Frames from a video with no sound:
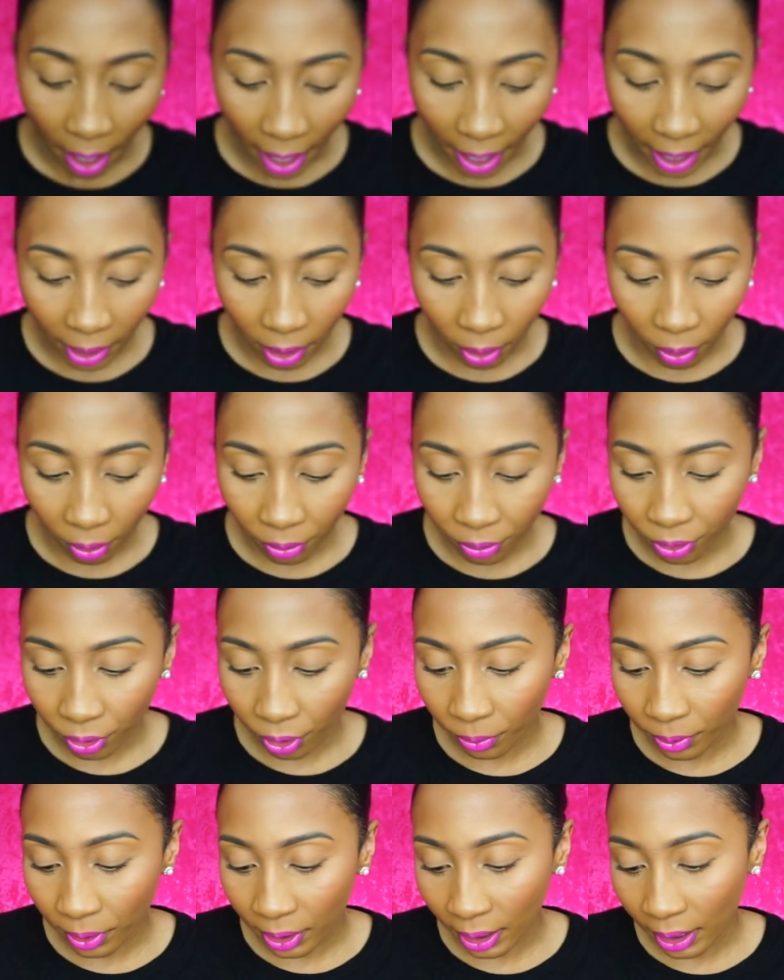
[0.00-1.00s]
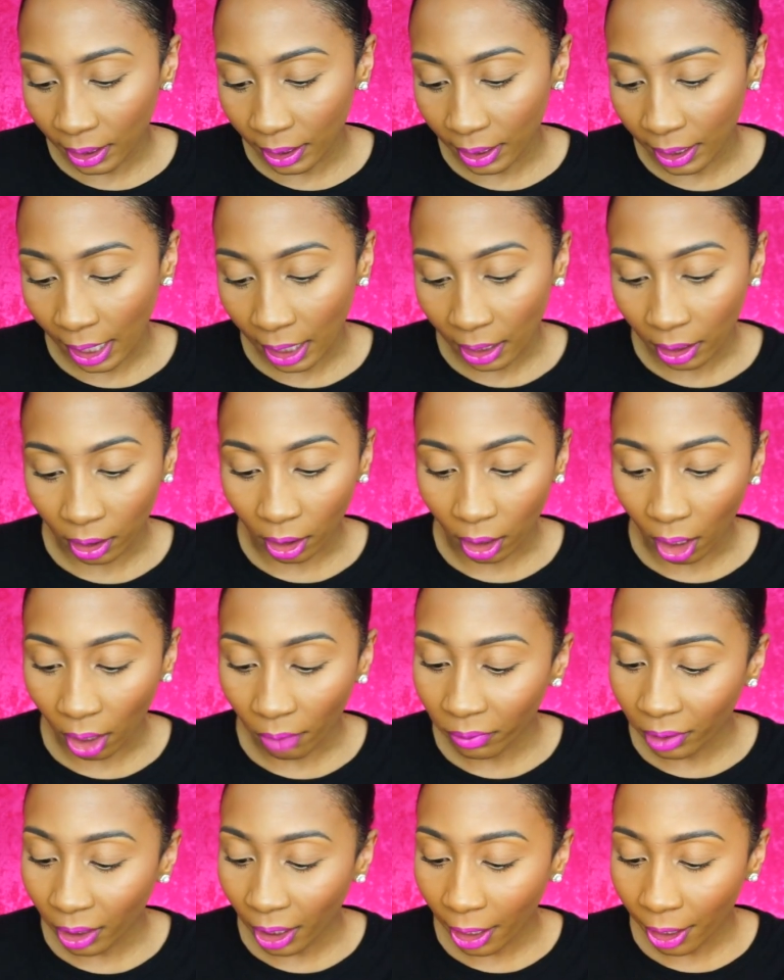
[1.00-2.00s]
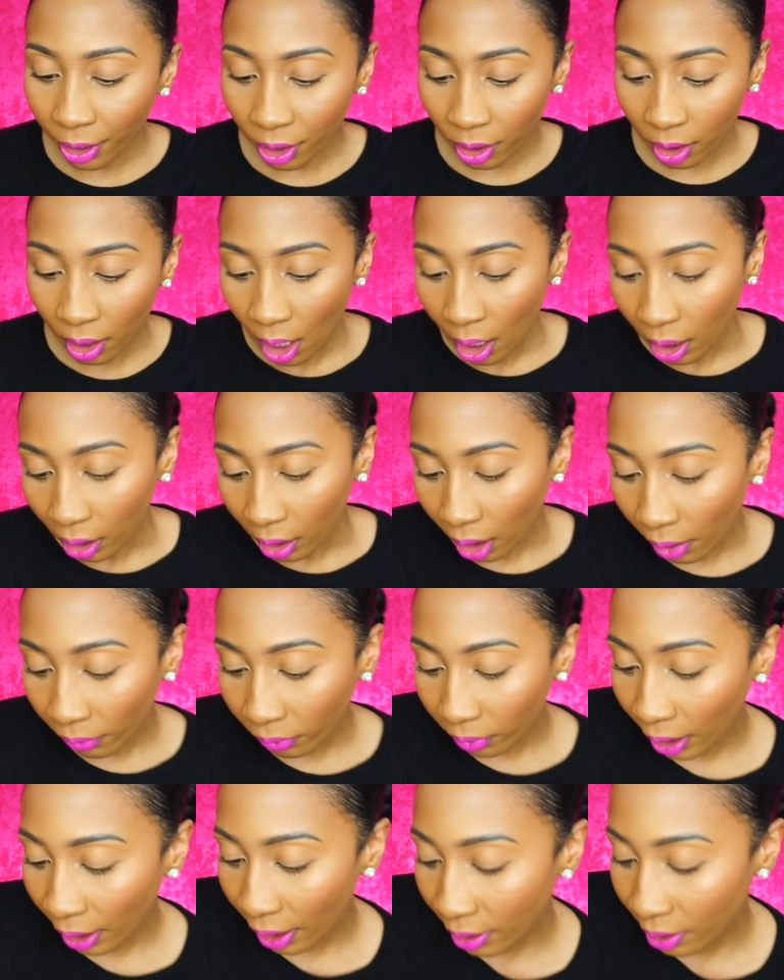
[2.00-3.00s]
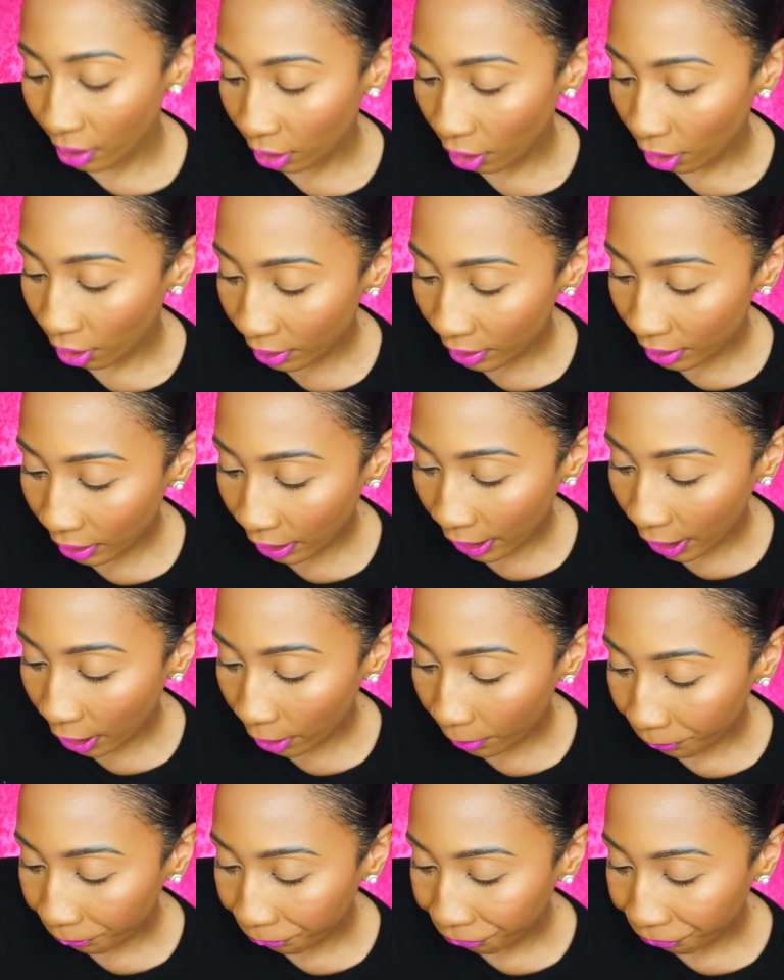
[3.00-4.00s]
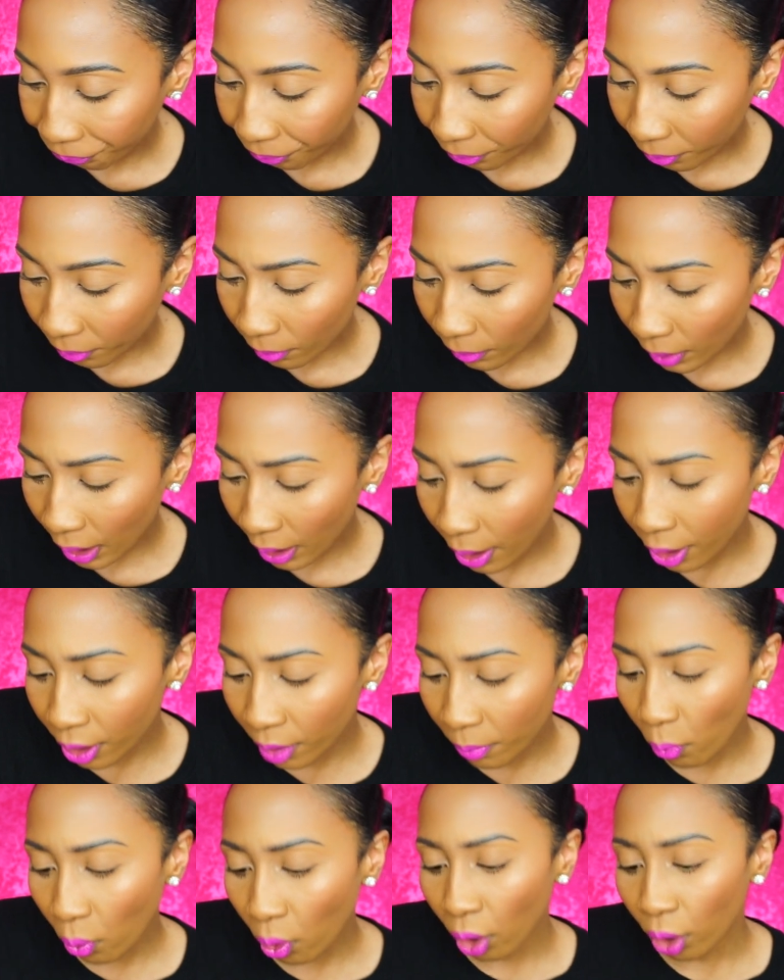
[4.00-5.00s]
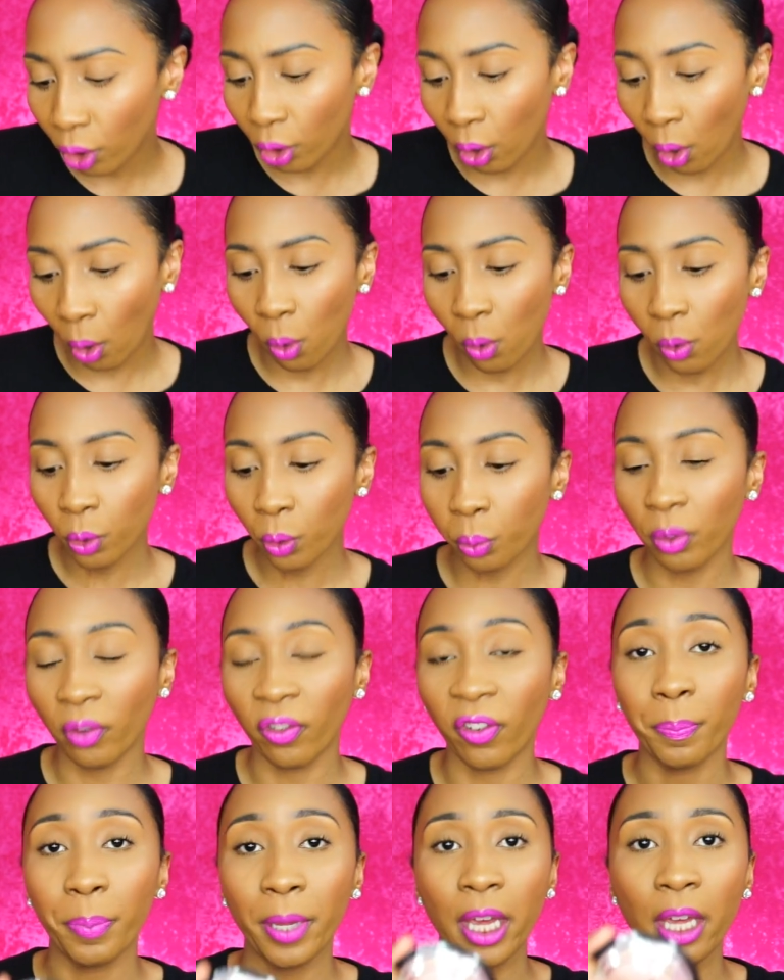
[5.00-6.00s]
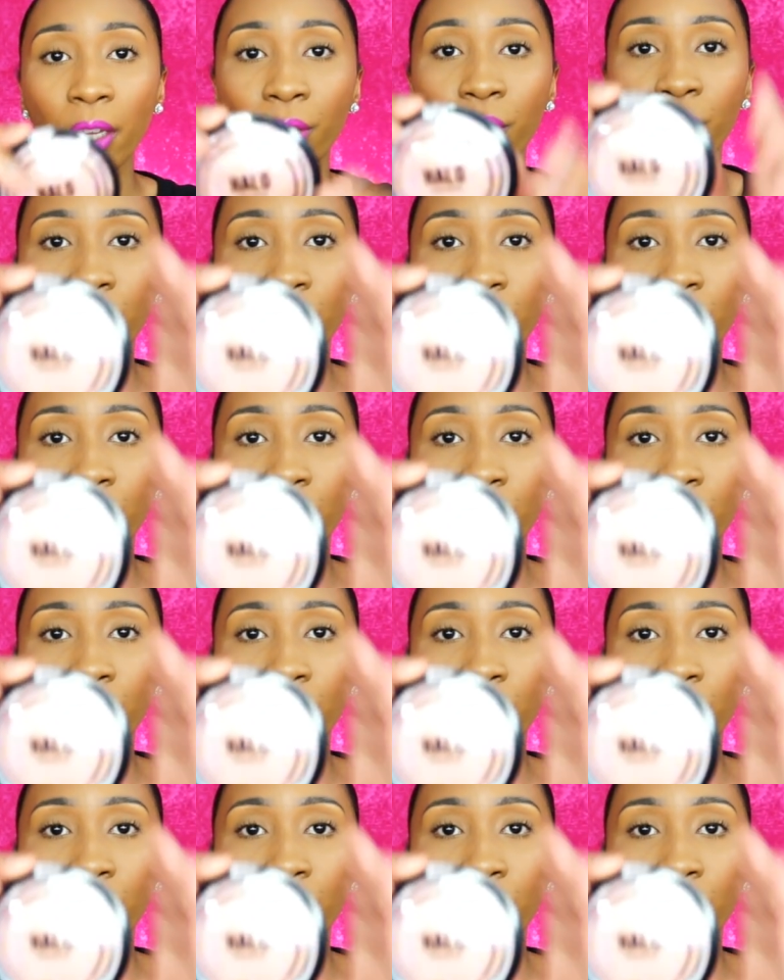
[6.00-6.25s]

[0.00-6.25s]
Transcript: I also did get Love Lust. Love Lust looks like it's more gold with pink